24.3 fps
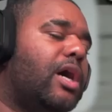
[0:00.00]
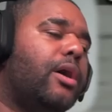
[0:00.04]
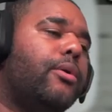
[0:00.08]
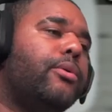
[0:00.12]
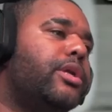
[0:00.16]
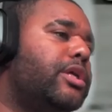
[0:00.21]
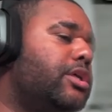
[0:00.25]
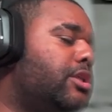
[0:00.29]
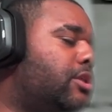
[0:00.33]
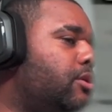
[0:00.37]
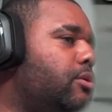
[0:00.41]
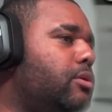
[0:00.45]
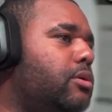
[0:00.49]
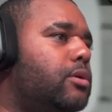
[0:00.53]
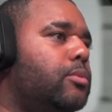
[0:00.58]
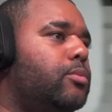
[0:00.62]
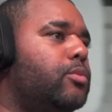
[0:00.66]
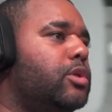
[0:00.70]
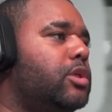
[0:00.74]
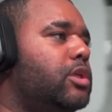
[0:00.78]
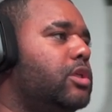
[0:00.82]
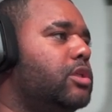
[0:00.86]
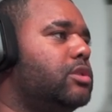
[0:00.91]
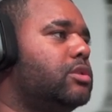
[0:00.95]
How are they doing
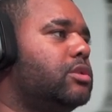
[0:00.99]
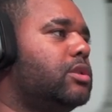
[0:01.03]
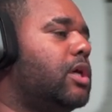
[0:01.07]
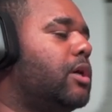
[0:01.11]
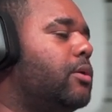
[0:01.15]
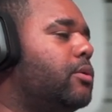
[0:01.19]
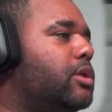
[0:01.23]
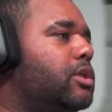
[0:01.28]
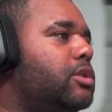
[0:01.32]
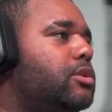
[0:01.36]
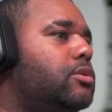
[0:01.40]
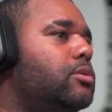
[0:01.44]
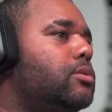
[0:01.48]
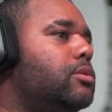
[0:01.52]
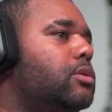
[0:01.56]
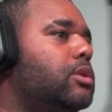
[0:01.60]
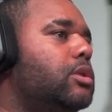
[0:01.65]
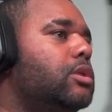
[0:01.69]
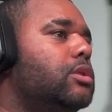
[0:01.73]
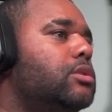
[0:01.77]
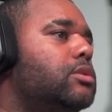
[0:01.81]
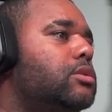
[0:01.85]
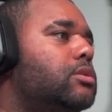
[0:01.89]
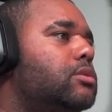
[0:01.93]
with this? How are they doing
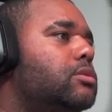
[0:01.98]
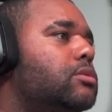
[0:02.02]
this?